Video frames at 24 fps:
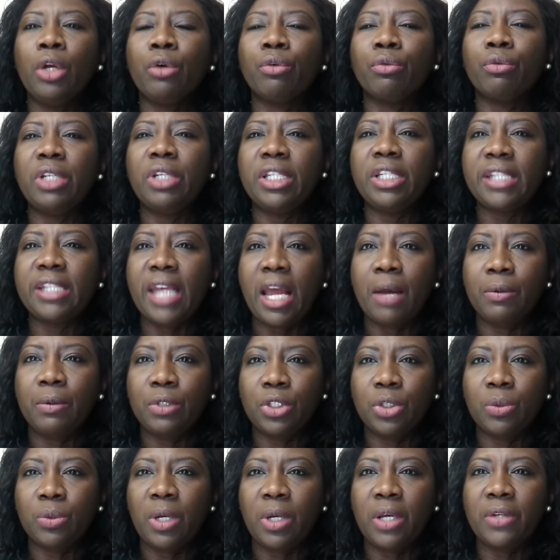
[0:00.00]
Reach out
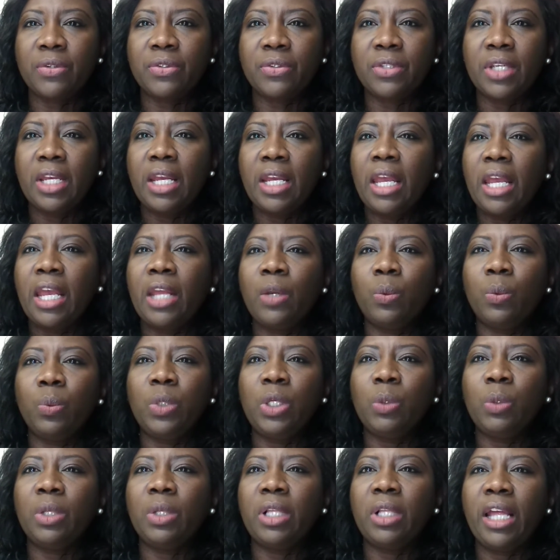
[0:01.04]
to us, and
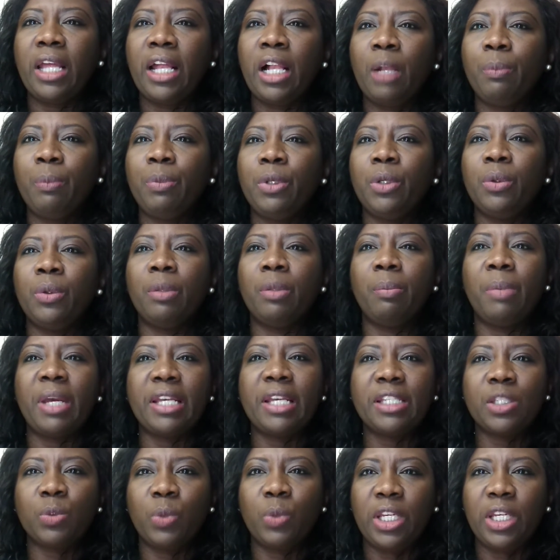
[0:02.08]
we will help you in the
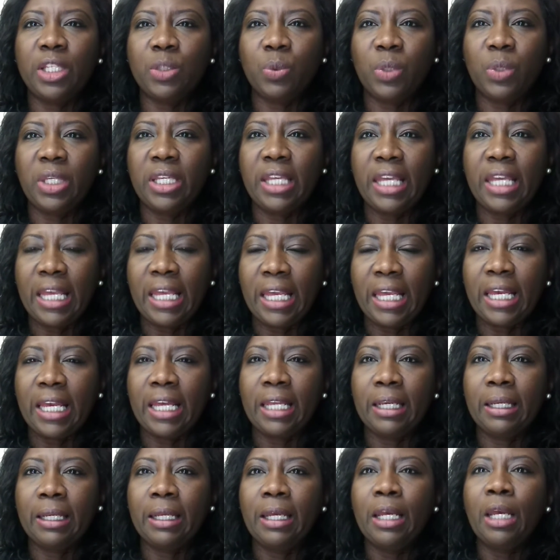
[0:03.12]
best ways we
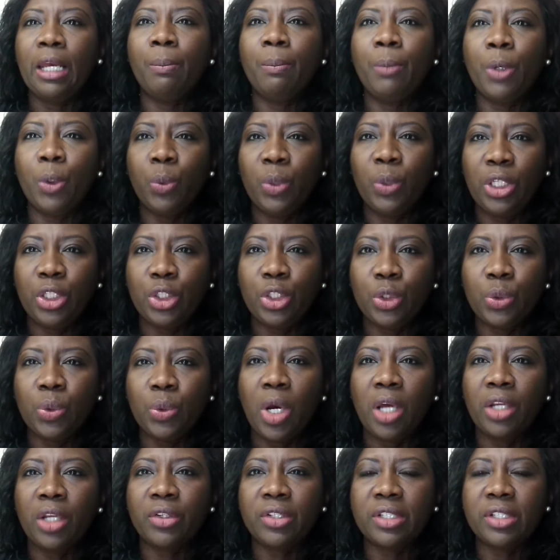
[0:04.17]
can. But we do
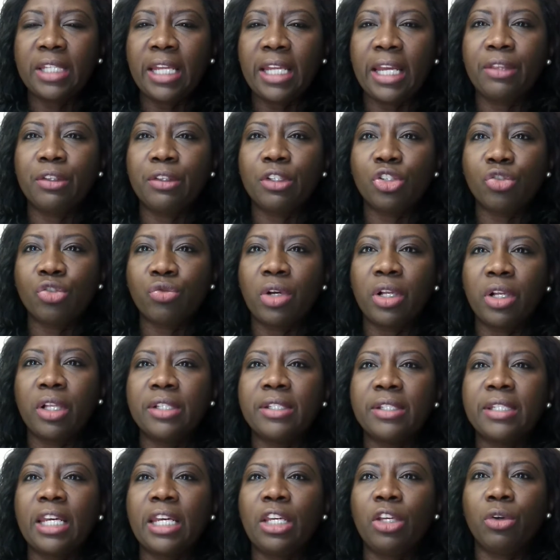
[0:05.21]
understand the
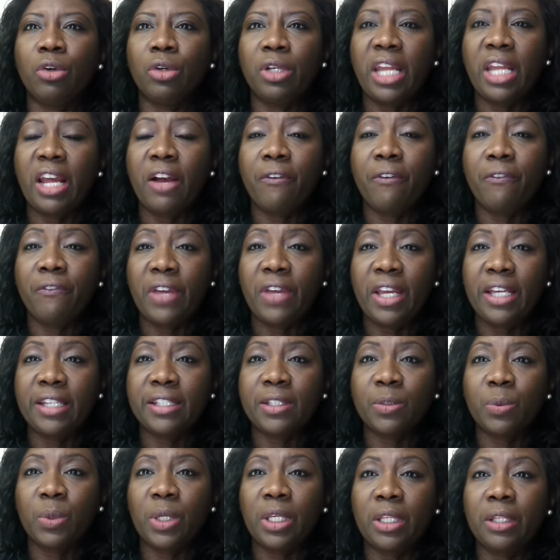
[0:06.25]
struggles that you're now
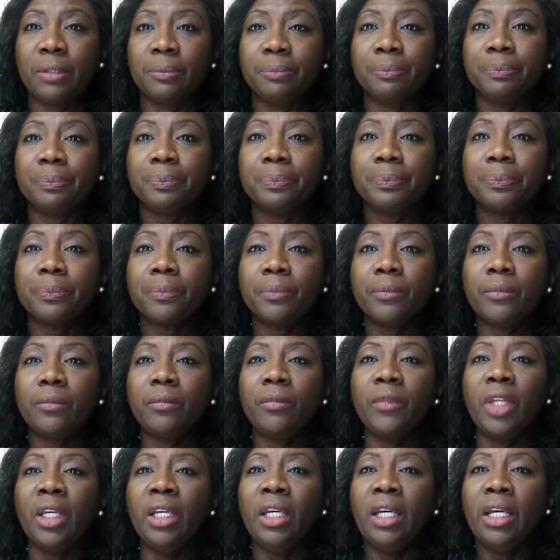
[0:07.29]
faced with.
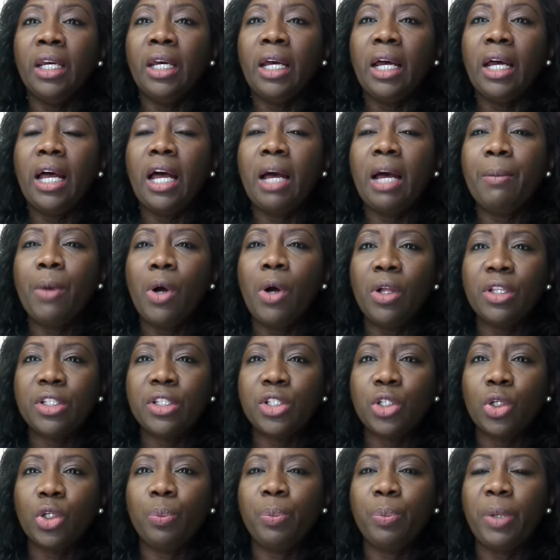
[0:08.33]

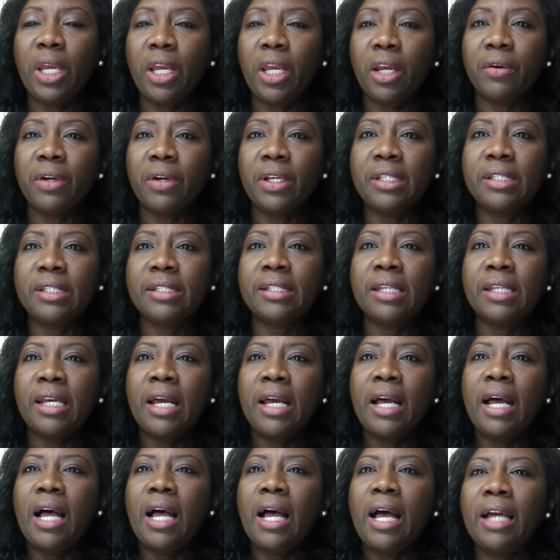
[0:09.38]
Also, parents,
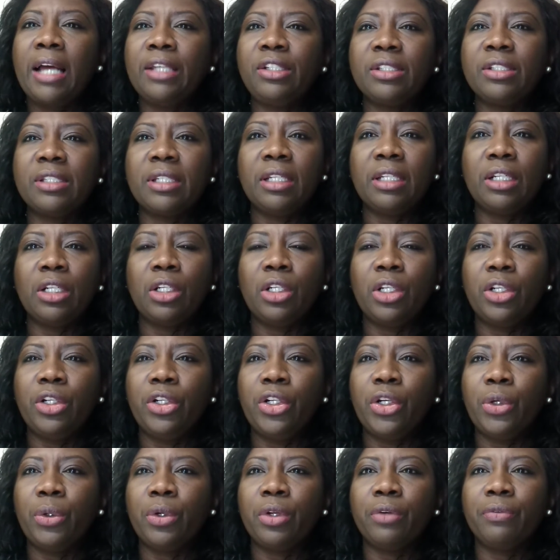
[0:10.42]
just a little
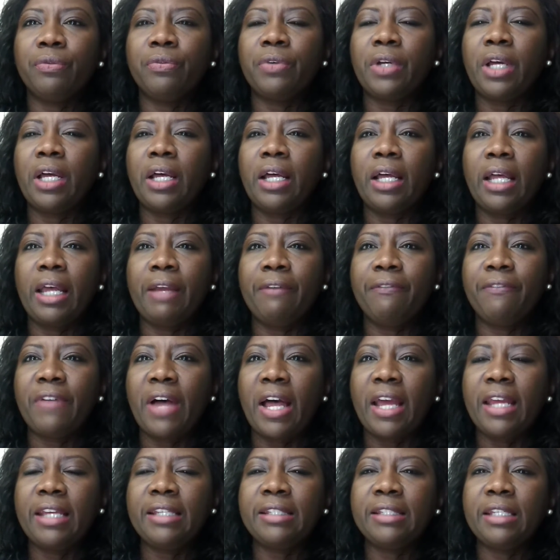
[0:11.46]
note of
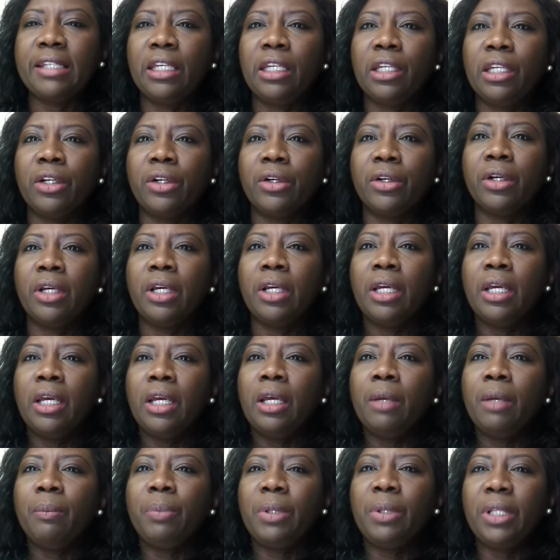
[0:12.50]
advice here.
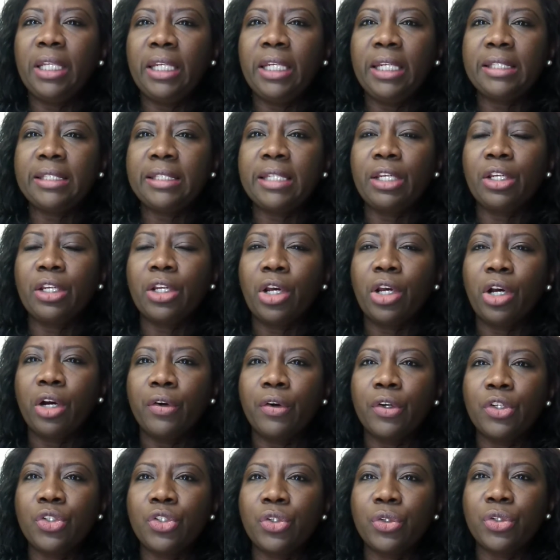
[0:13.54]
Please
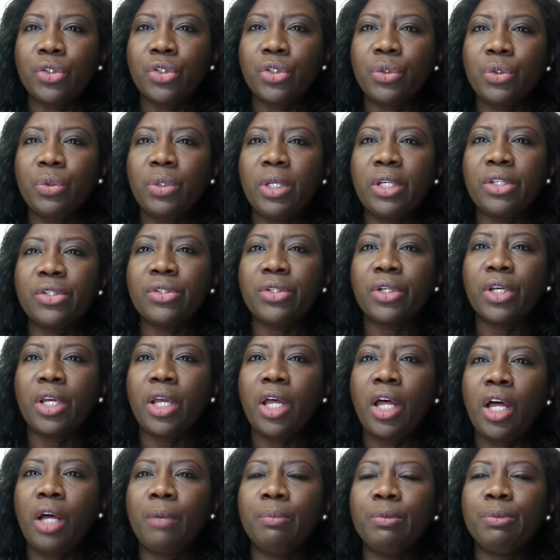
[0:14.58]
encourage your students to
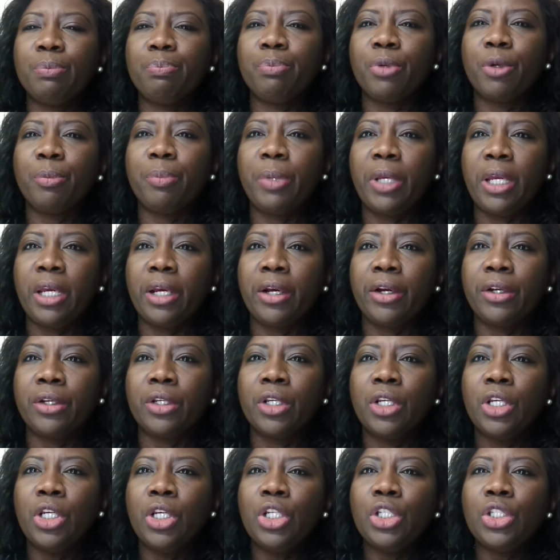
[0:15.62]
come prepared
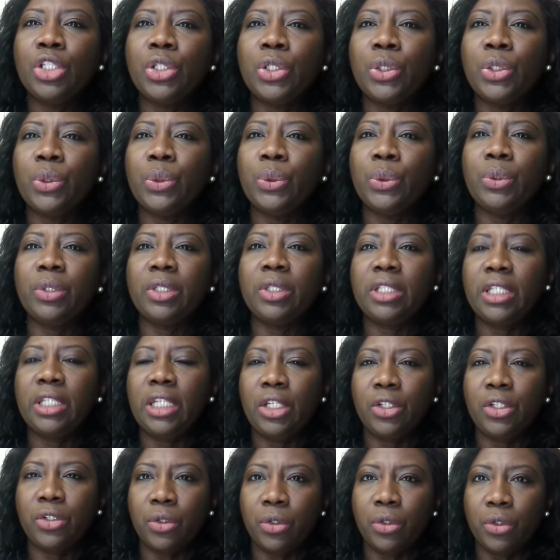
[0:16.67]
to the
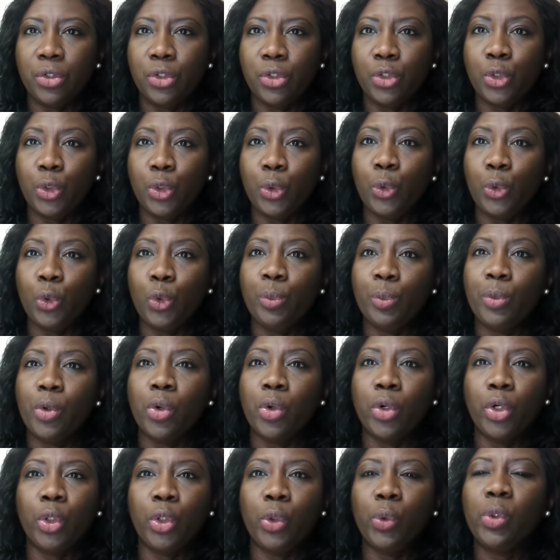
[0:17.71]
teacher's Zoom
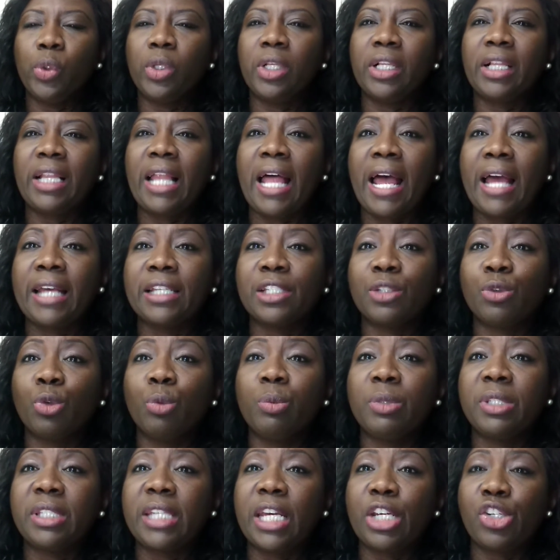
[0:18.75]
or Google Classroom
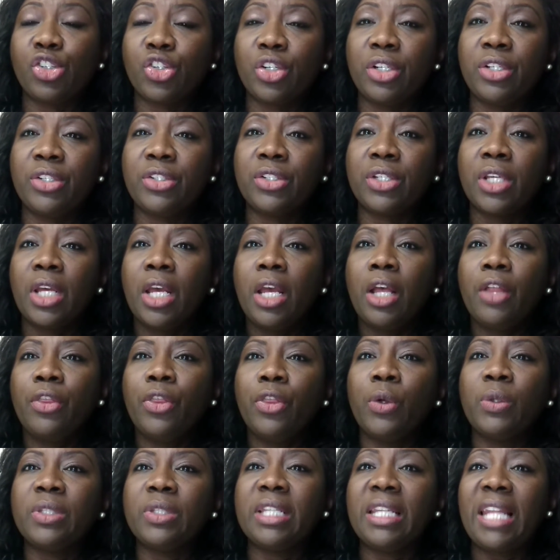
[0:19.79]
sessions,
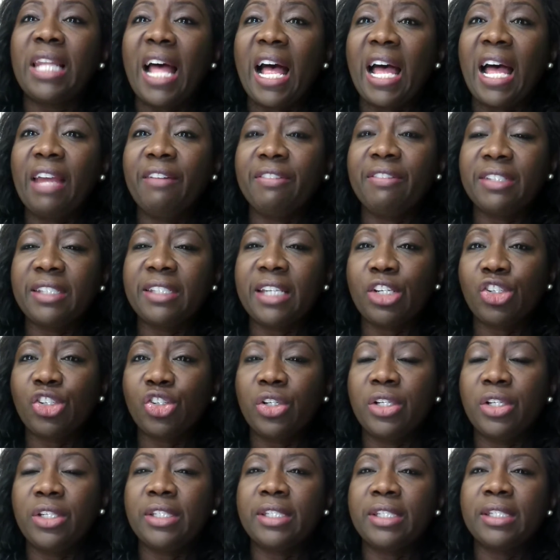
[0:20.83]
those live
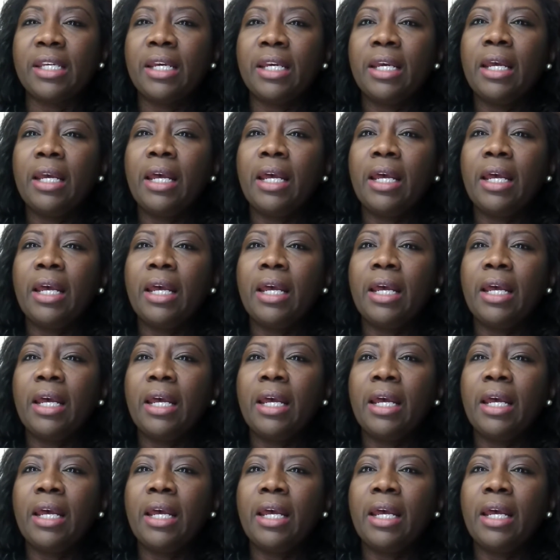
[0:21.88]
sessions.